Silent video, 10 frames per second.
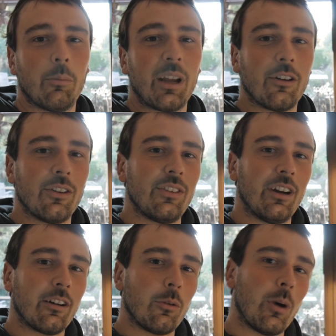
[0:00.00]
because
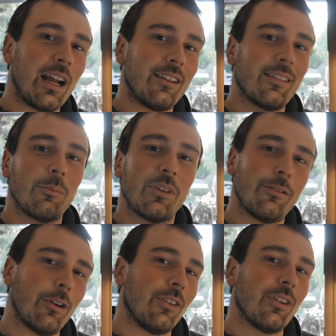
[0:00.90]
there are quite some
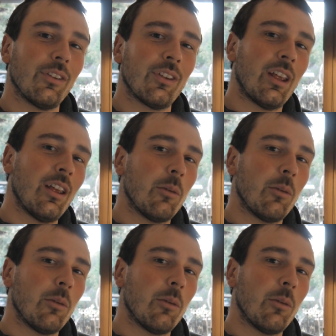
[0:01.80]
differences